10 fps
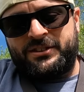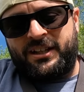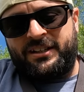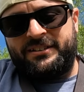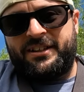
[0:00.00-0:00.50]

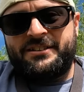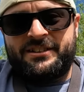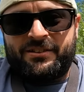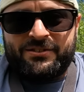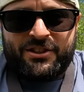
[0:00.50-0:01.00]
start.
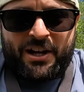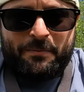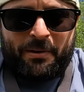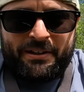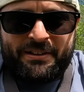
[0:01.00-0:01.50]
Nice little jack
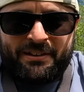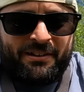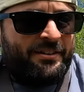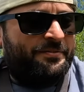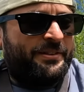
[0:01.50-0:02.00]
pike,
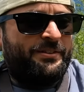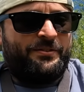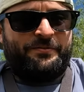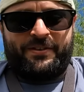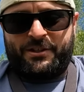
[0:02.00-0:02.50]
lovely
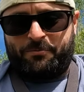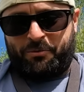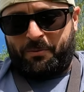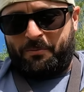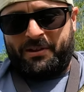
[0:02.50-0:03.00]
little fish,
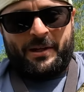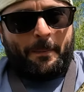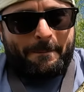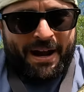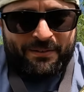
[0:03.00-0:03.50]
probably
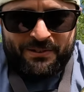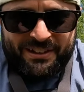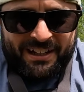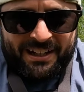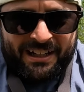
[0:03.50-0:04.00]
1.5 pounds
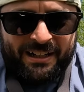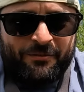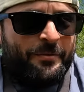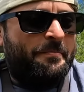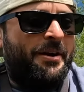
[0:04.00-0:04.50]
at
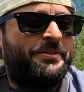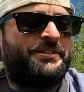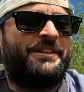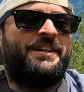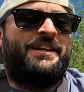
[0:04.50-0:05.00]

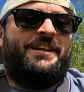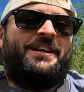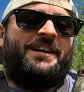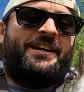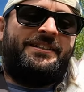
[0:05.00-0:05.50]
most.
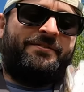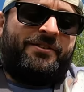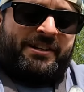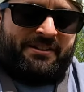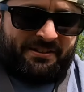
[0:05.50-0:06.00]
He's in
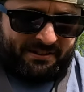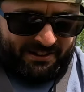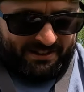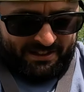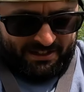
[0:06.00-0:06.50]
really good
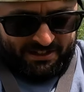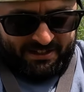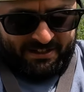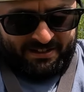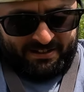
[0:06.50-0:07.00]

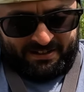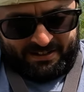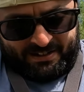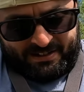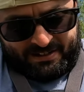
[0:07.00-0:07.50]
condition.
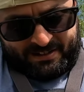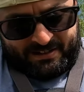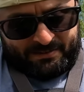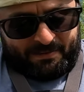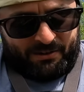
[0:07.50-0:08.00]

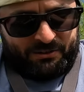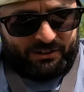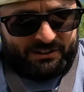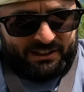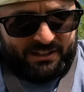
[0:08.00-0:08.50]
Mouth's
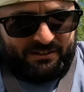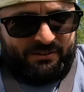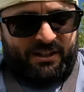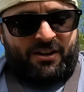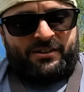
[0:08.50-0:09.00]
got a slight
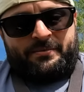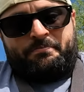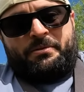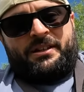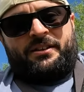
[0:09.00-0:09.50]
little cut on
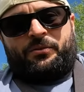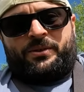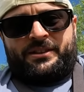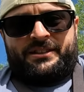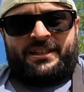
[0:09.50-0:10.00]
him, but
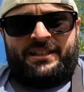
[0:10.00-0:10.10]
otherwise